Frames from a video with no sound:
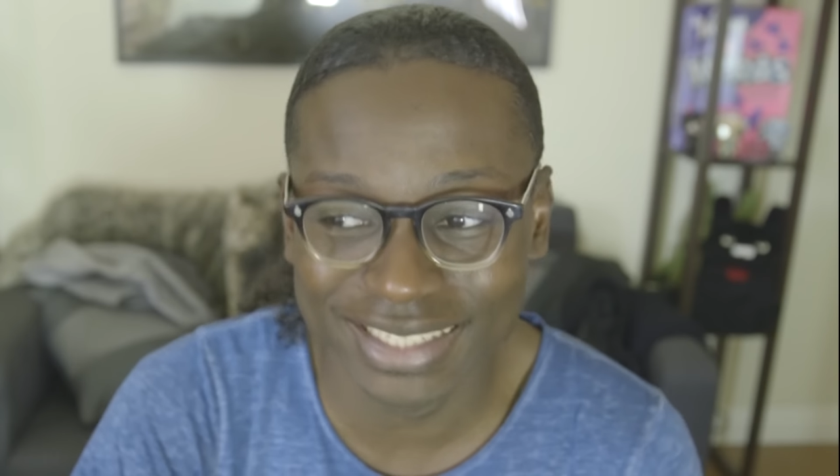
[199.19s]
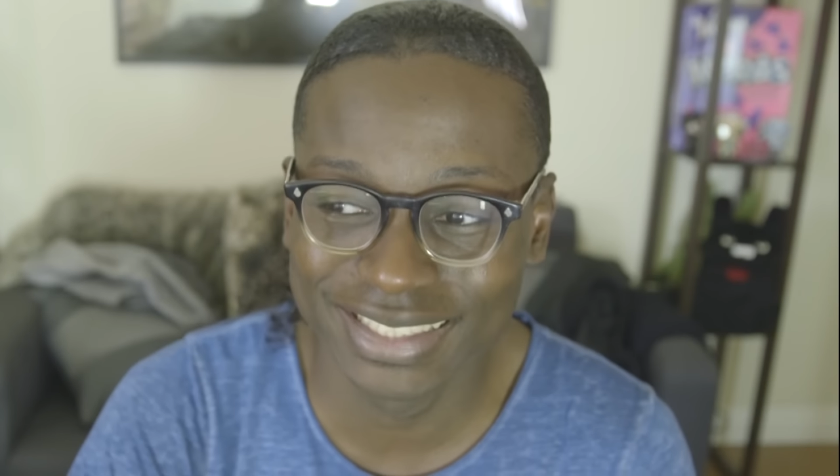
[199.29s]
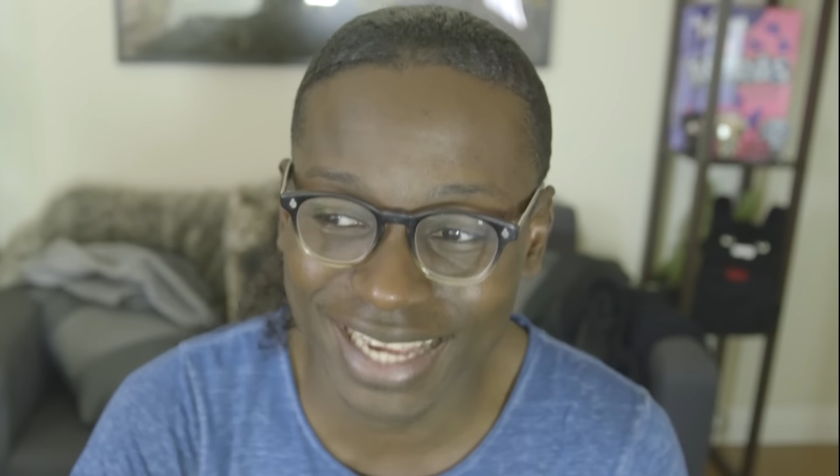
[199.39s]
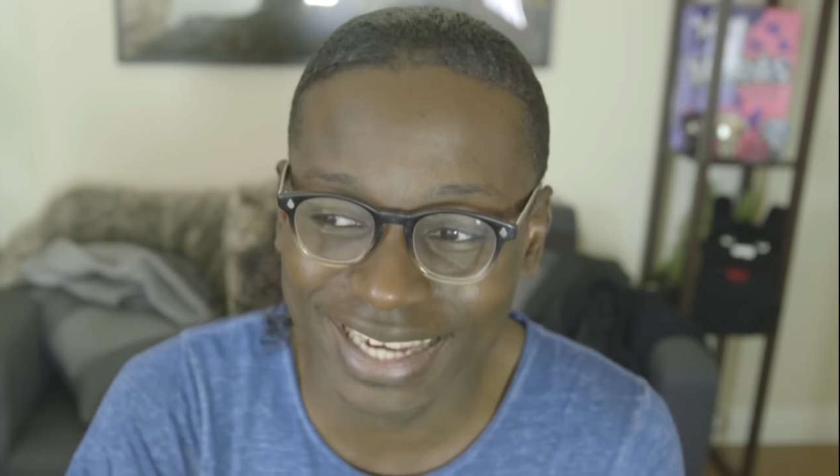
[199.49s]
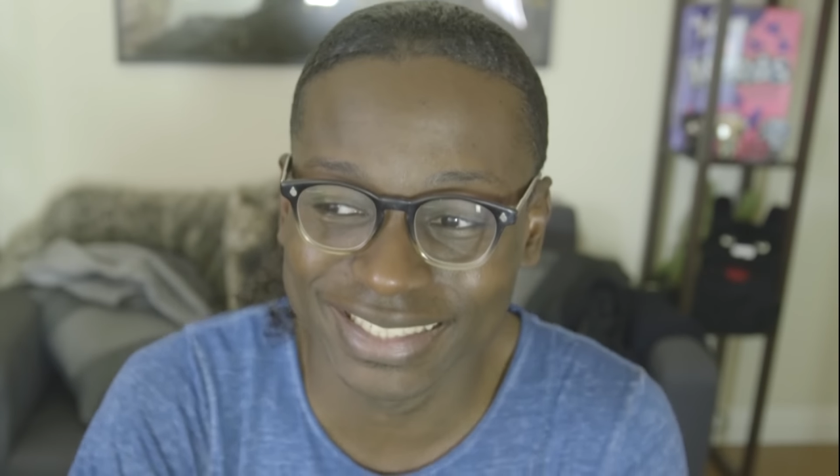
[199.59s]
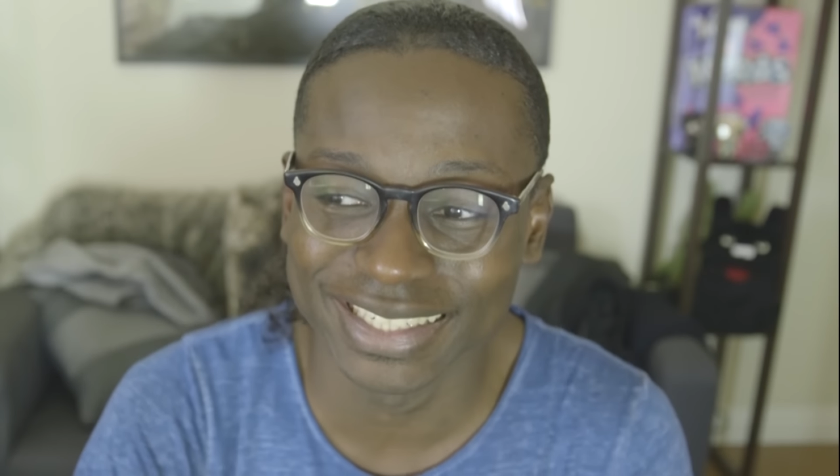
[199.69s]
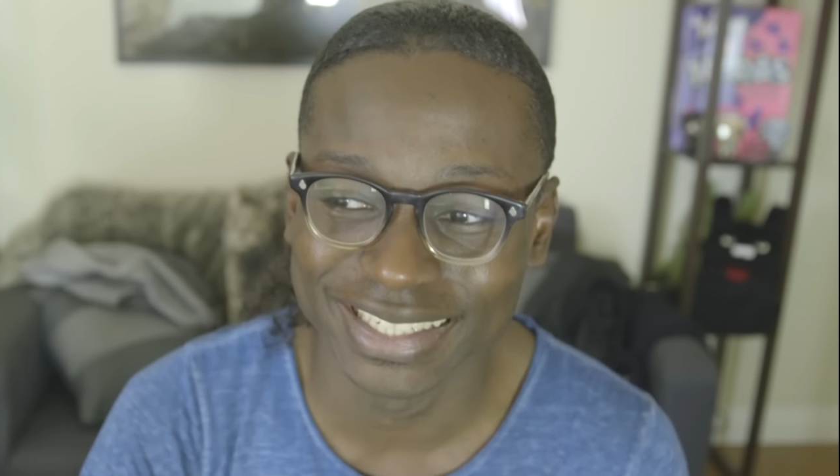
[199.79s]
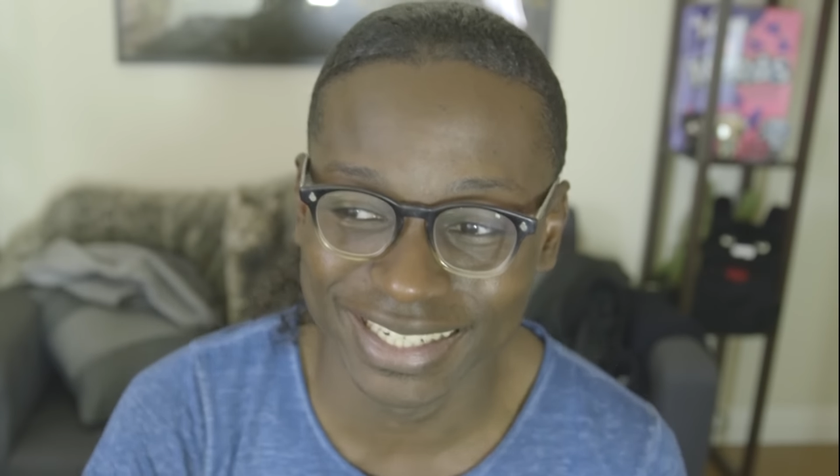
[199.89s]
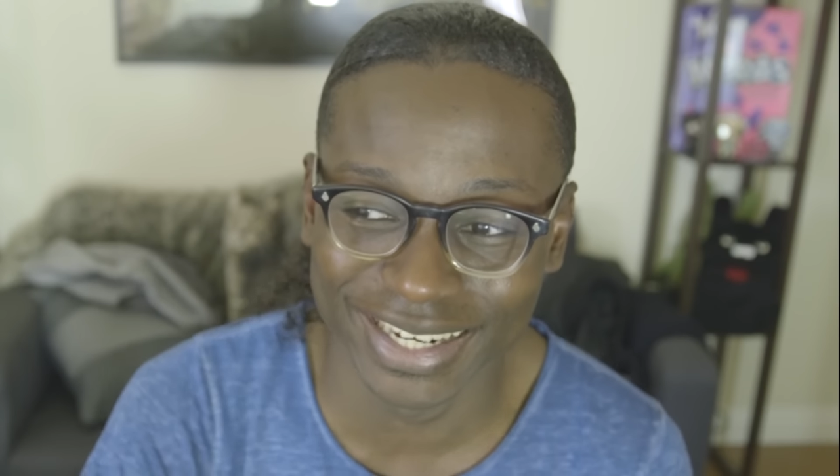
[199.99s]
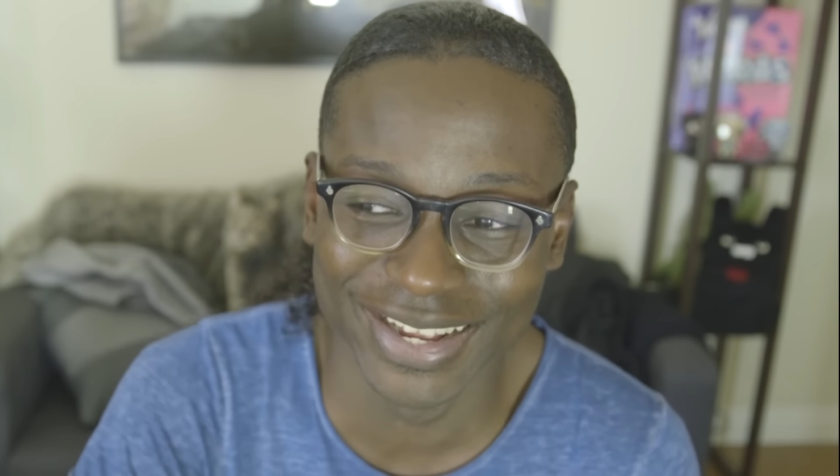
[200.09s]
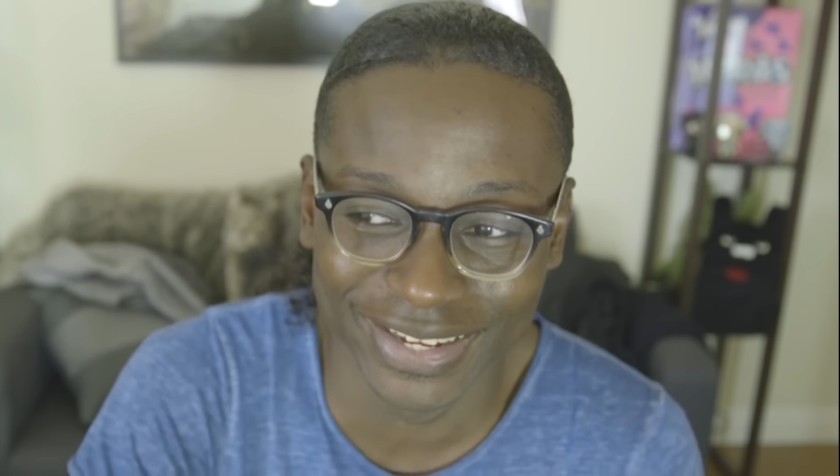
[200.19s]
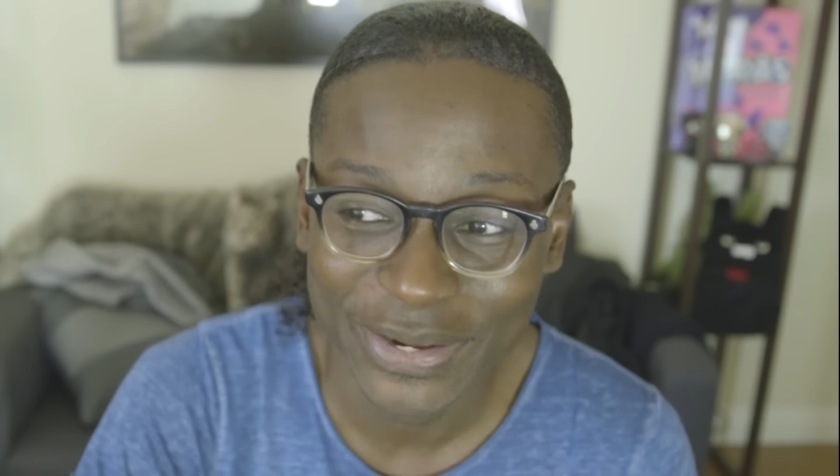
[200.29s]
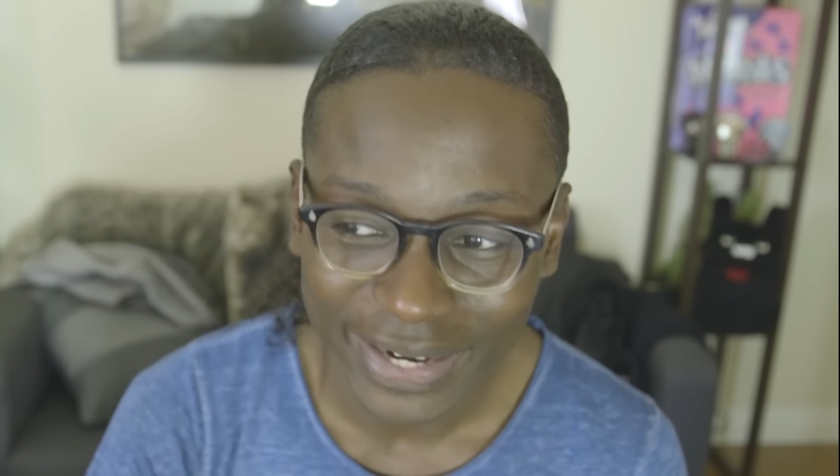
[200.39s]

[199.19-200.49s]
of sexy, you know?